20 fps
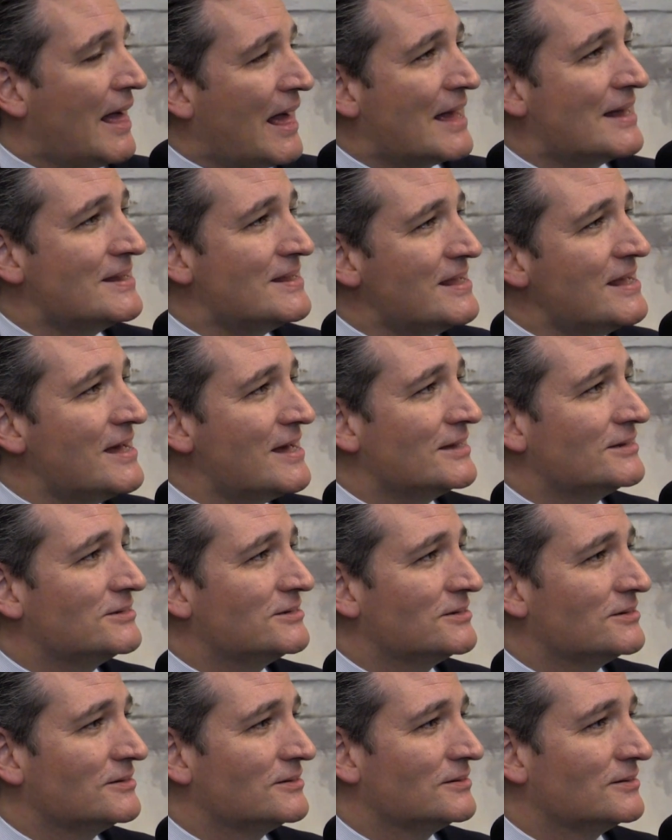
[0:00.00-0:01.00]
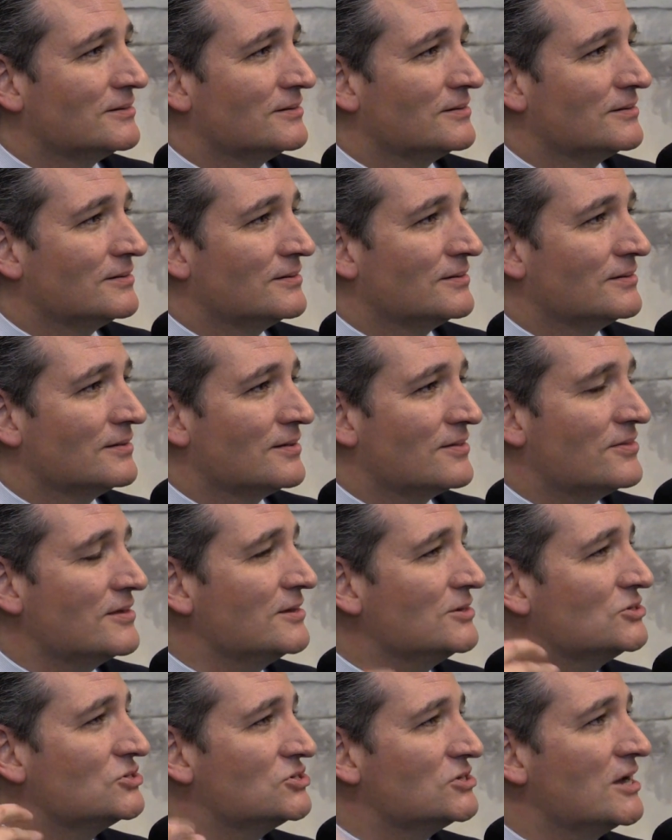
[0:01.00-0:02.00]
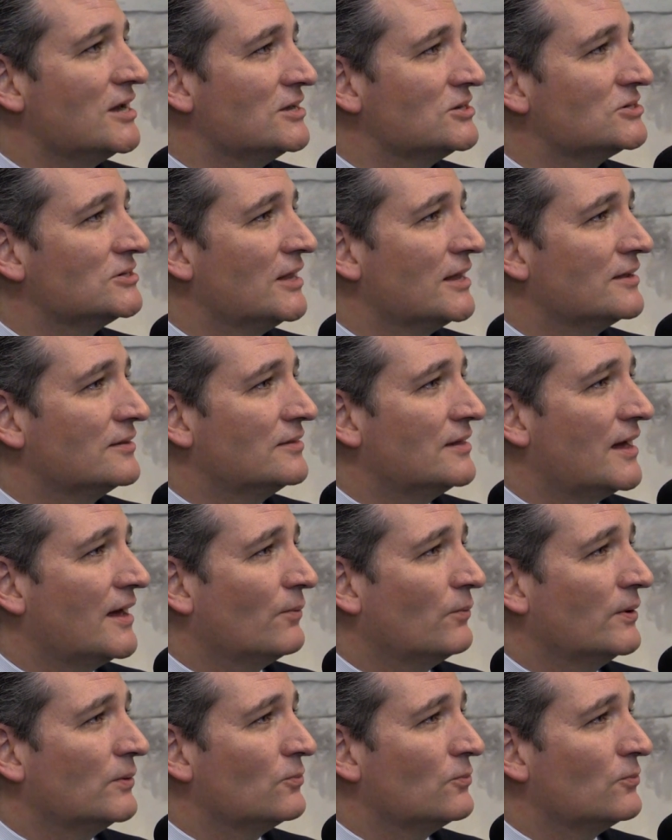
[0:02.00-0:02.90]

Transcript: And yet, things changed like that.